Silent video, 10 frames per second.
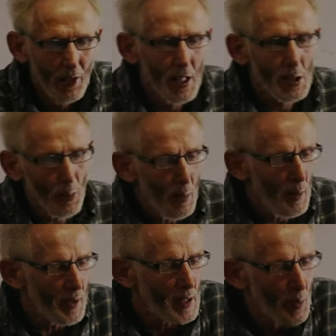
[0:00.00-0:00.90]
this
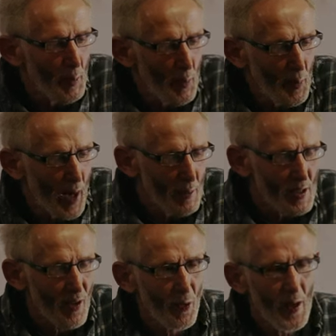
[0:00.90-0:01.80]
woman
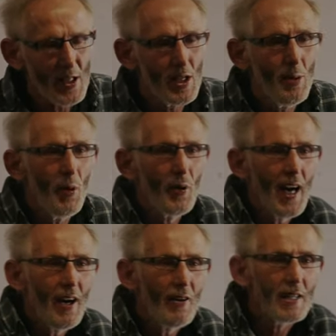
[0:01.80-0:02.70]
perhaps of questionable
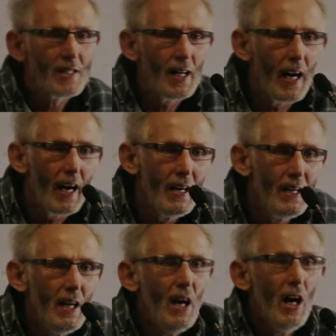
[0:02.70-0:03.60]
character,
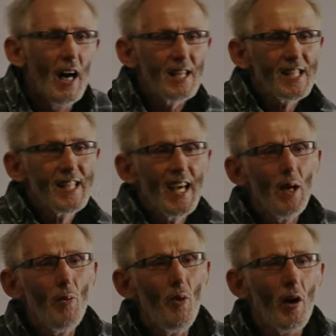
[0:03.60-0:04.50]
has
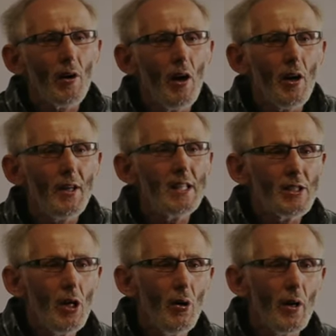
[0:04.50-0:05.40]
seen what God is
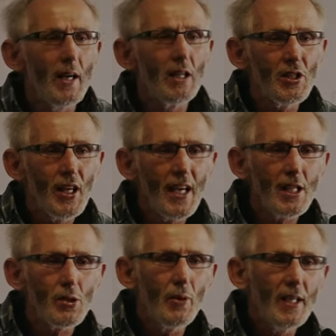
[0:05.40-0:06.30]
doing, and she
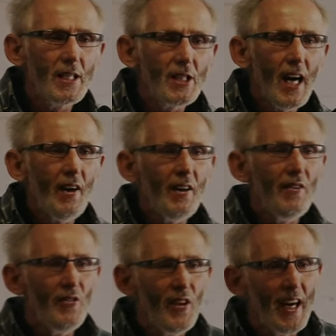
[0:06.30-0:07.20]
has reached out
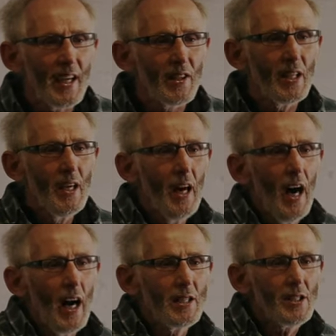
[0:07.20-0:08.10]
in faith
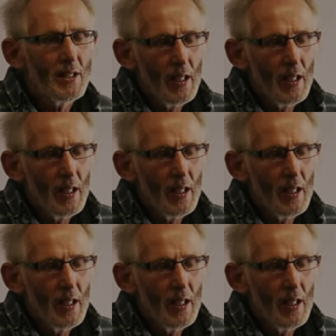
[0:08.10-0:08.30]
and